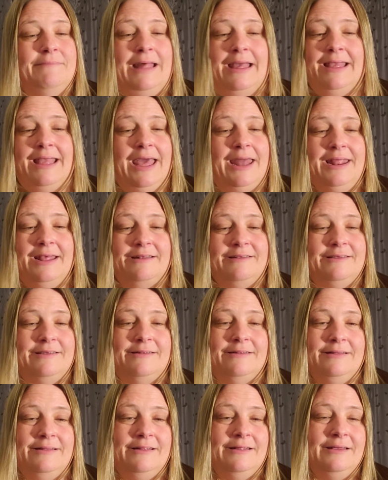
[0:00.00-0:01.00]
I get it.
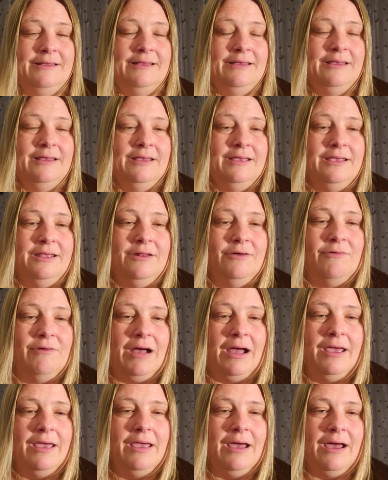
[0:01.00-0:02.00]

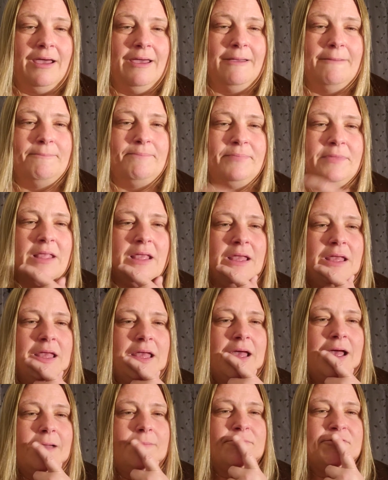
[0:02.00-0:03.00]

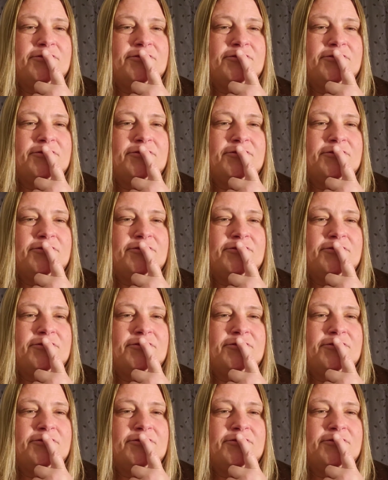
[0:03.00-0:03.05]
I'm